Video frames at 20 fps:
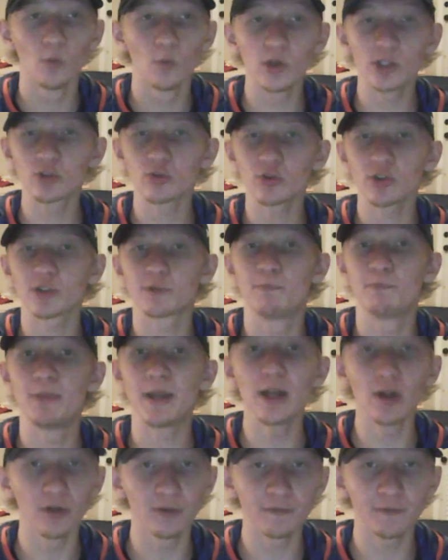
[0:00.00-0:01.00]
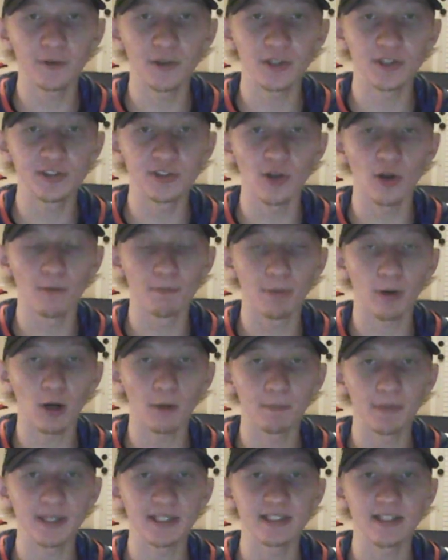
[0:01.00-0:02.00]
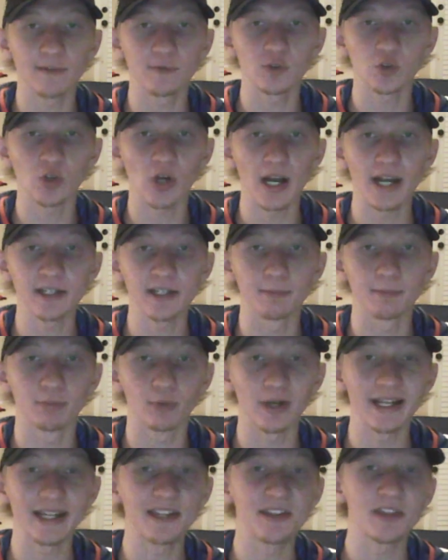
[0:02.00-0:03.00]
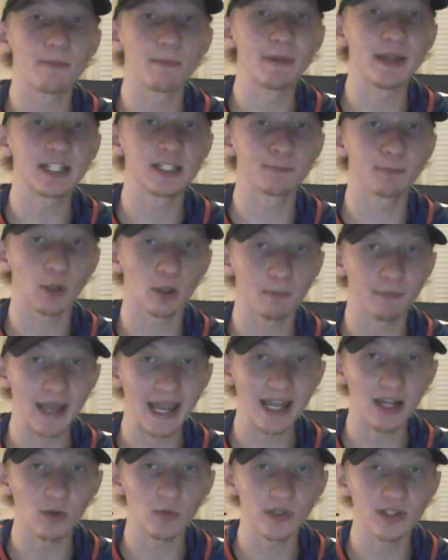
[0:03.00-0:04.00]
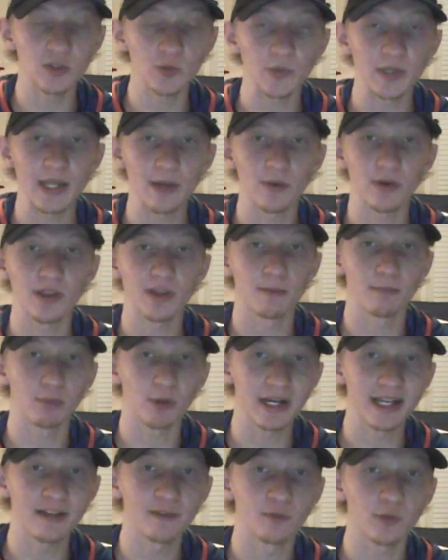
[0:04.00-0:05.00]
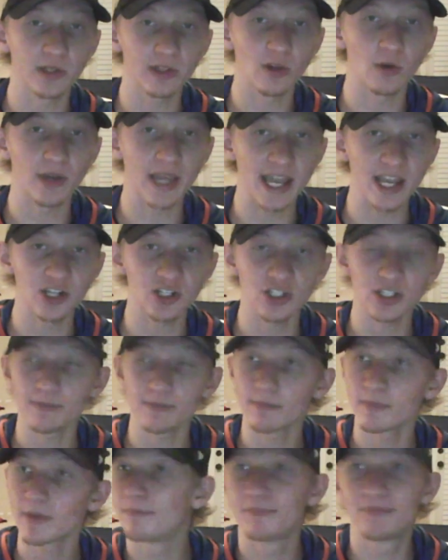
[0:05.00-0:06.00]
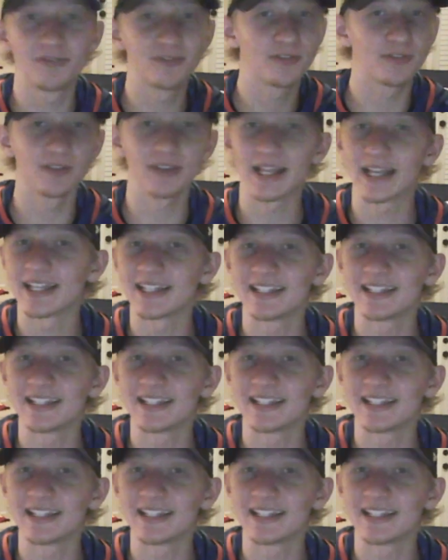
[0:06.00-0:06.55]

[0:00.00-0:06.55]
which was built for the sole purpose of trying to bring in the Pittsburgh Penguins when they were on the brink of relocation like a